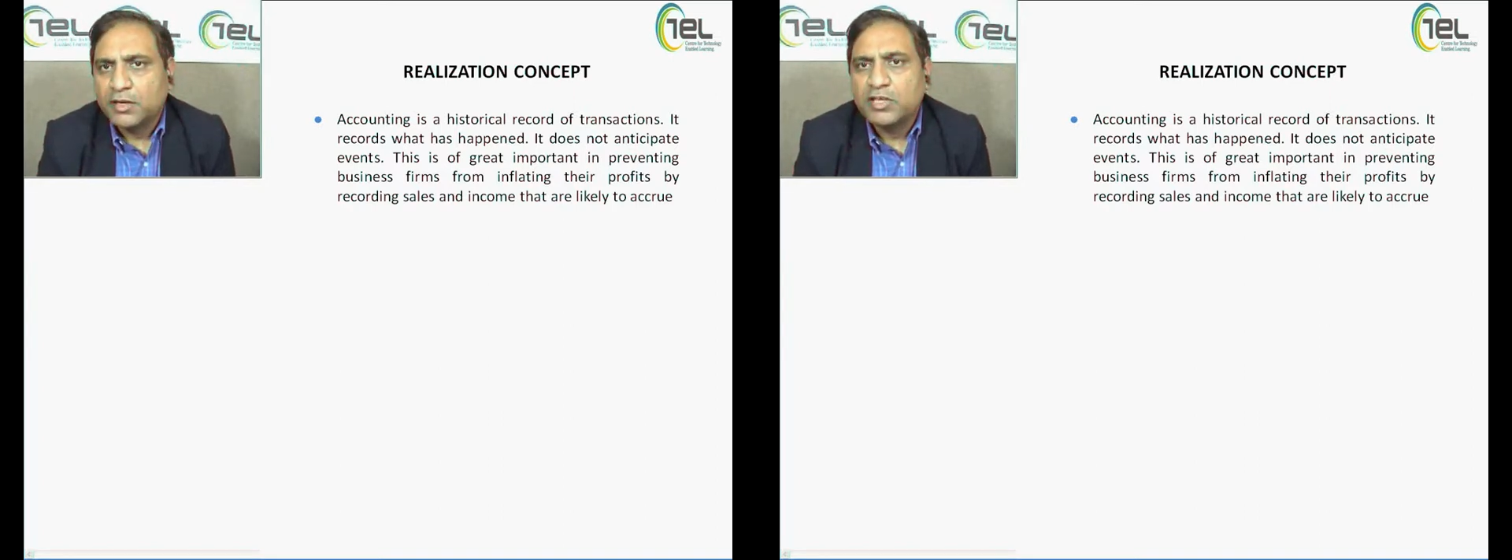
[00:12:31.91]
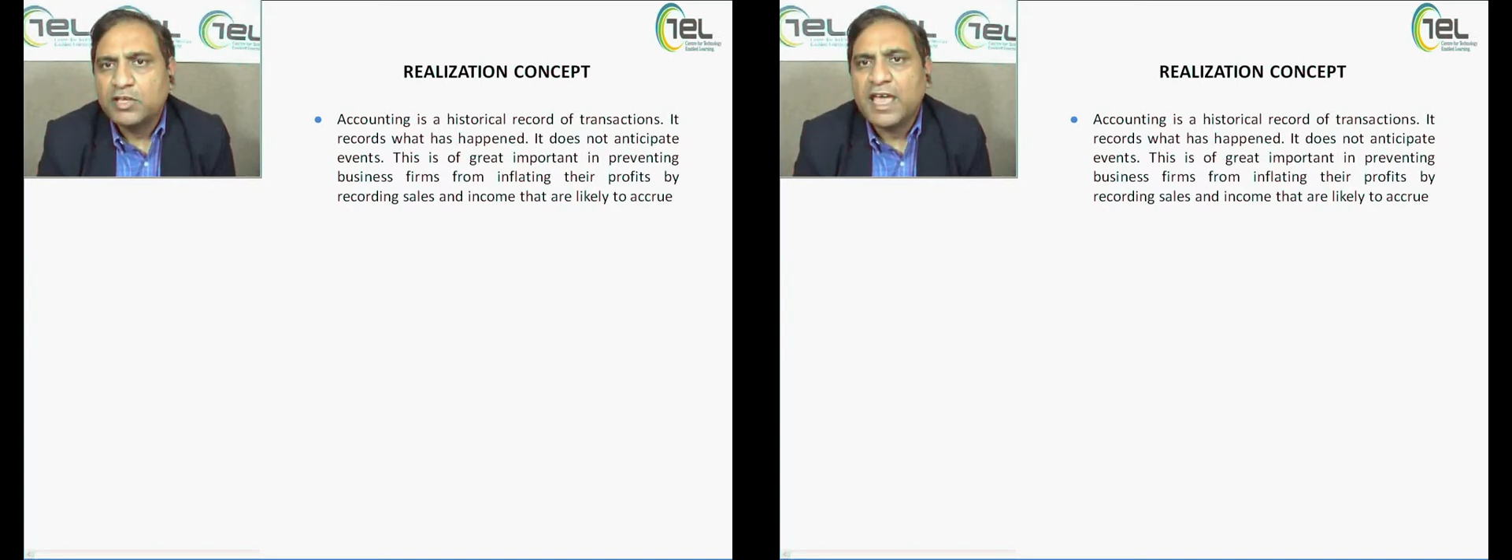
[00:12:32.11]

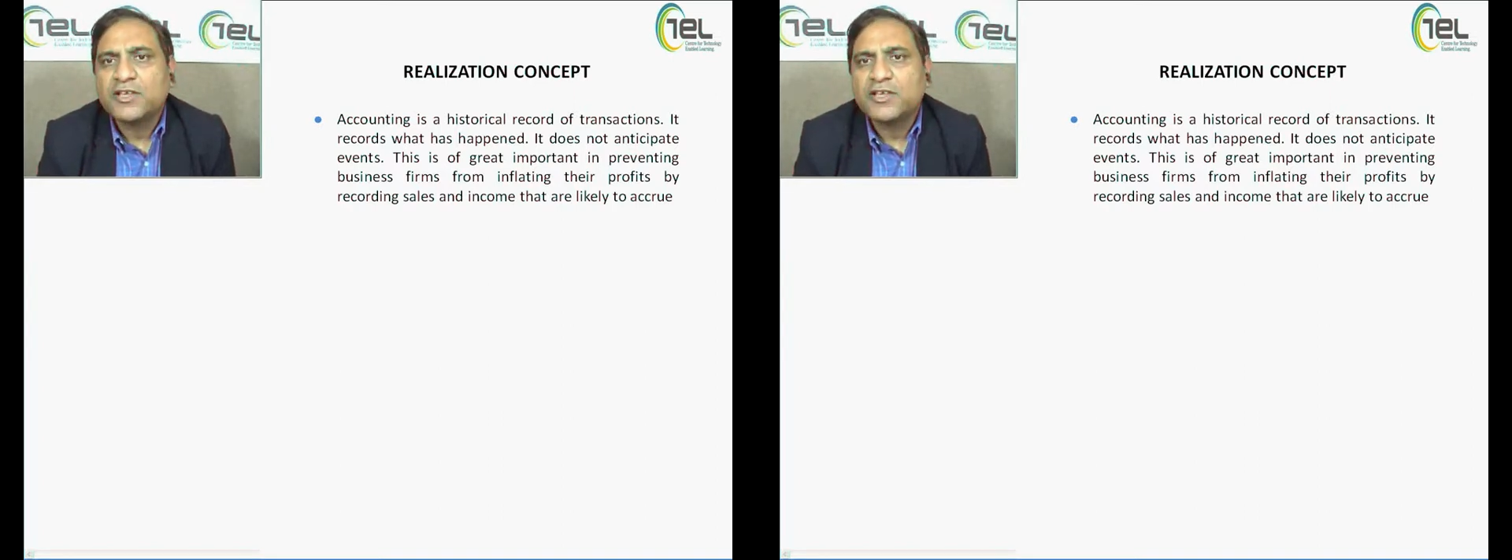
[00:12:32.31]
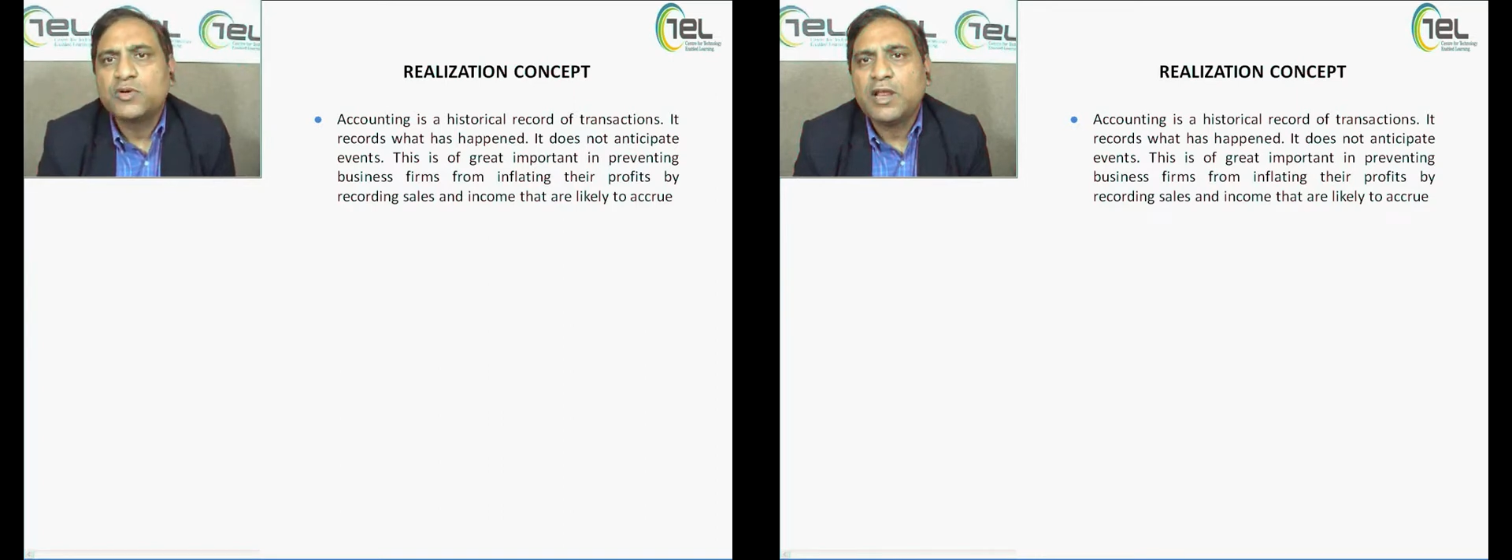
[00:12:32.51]
the
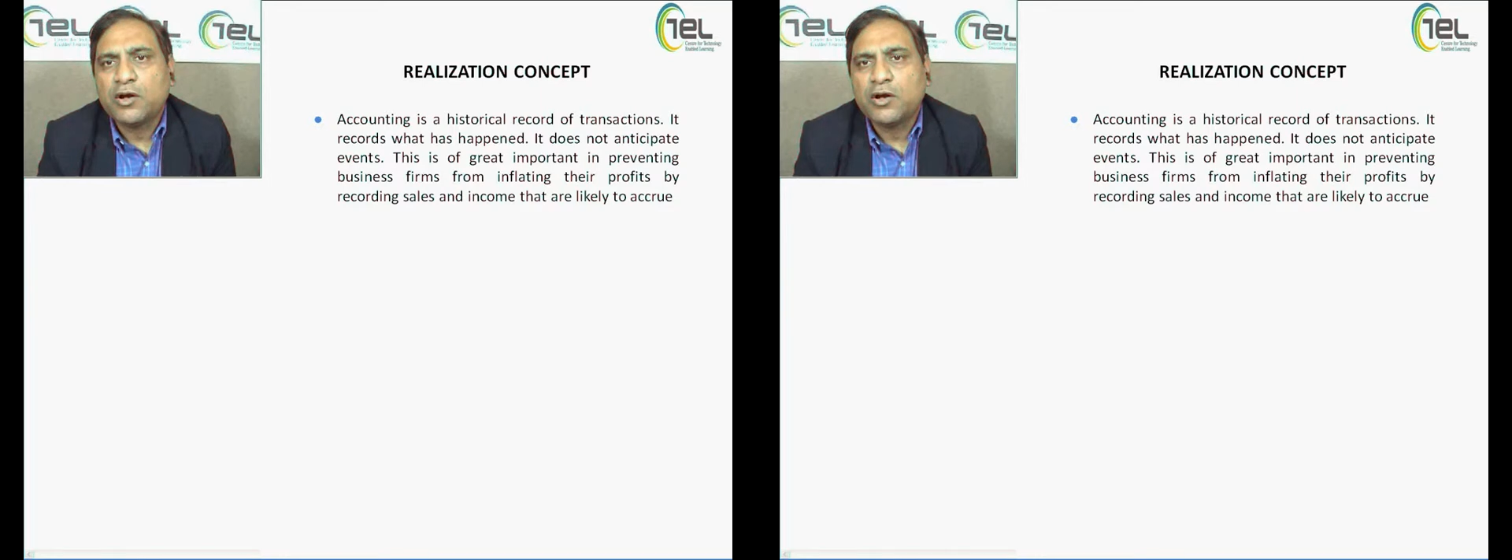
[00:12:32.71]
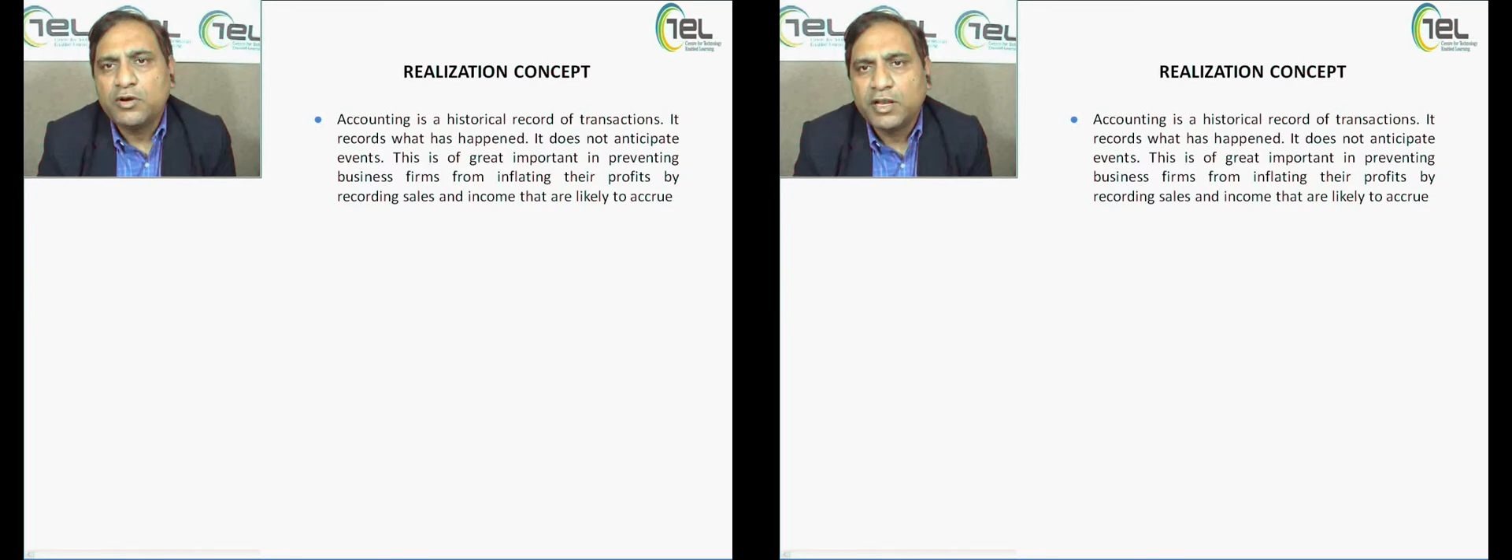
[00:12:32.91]
actual
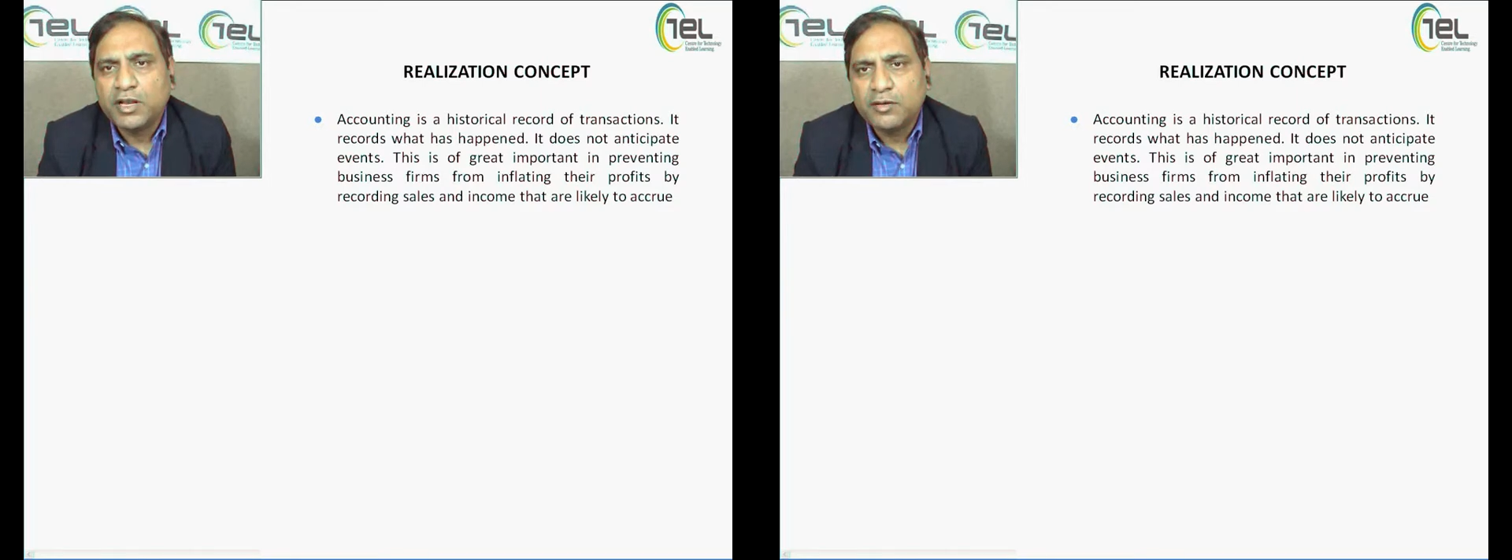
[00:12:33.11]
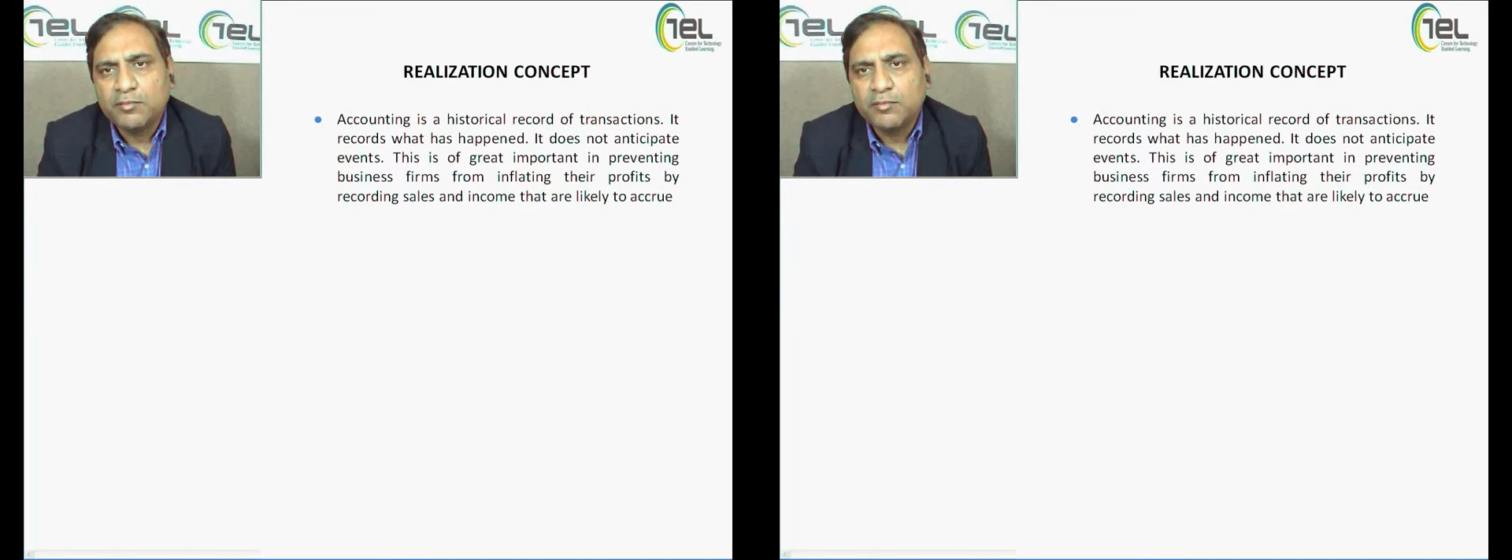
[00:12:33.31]
accounting